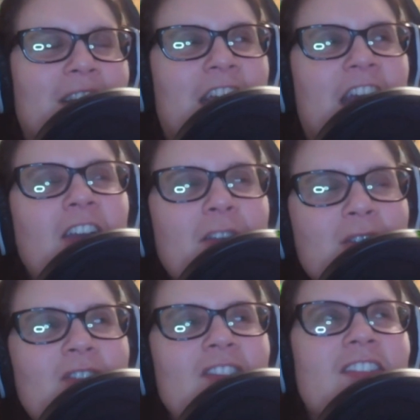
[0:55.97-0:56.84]
the
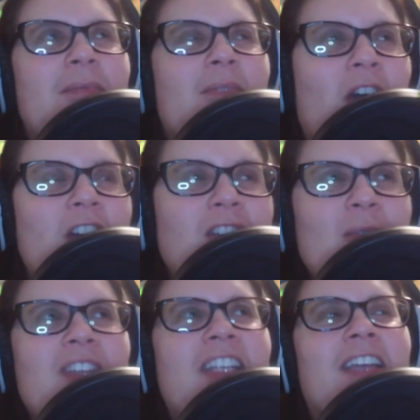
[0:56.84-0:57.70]
characters
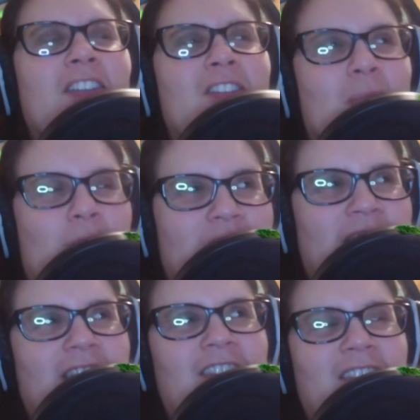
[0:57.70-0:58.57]
argued that I should put
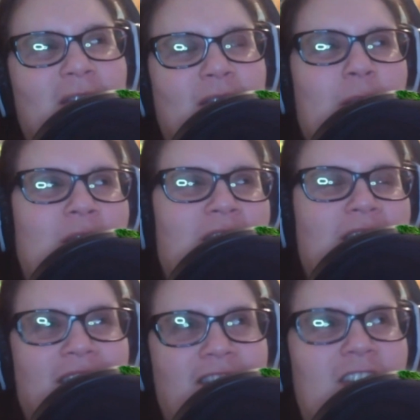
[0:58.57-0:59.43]
it as the seventh book
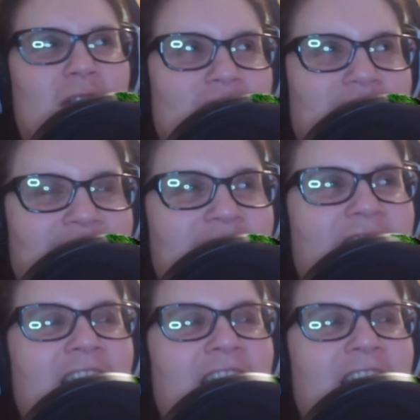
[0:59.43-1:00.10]
in the series.